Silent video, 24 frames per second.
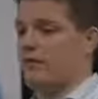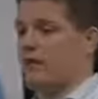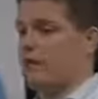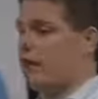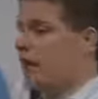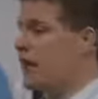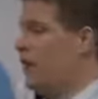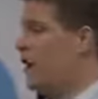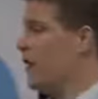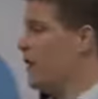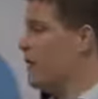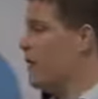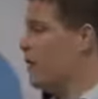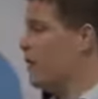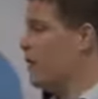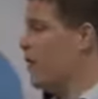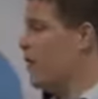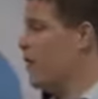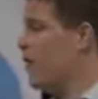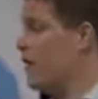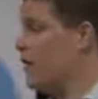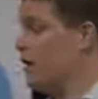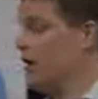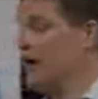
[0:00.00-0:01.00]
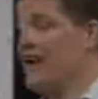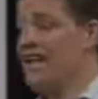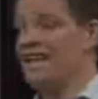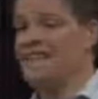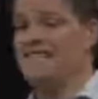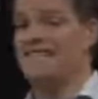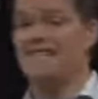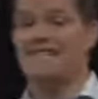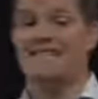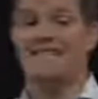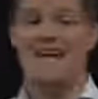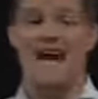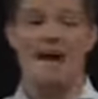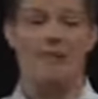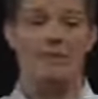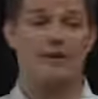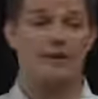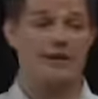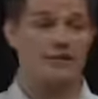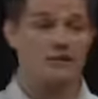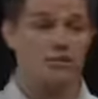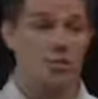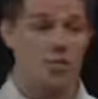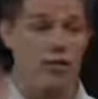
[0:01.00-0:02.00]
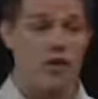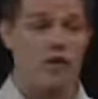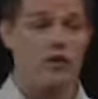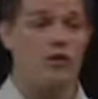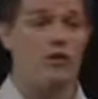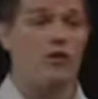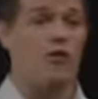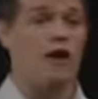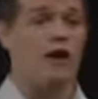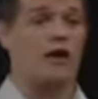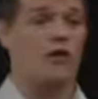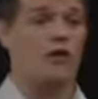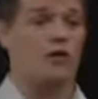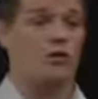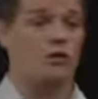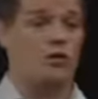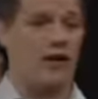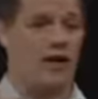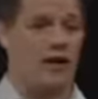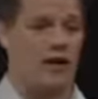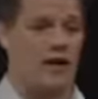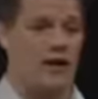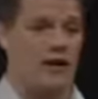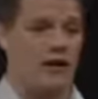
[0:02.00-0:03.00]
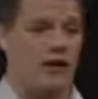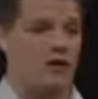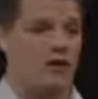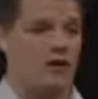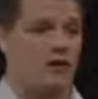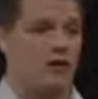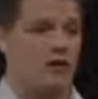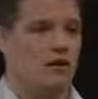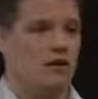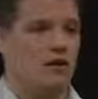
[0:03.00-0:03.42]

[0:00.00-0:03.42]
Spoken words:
Okay, automated webinar. This thing's happening this week. You got to do it right now.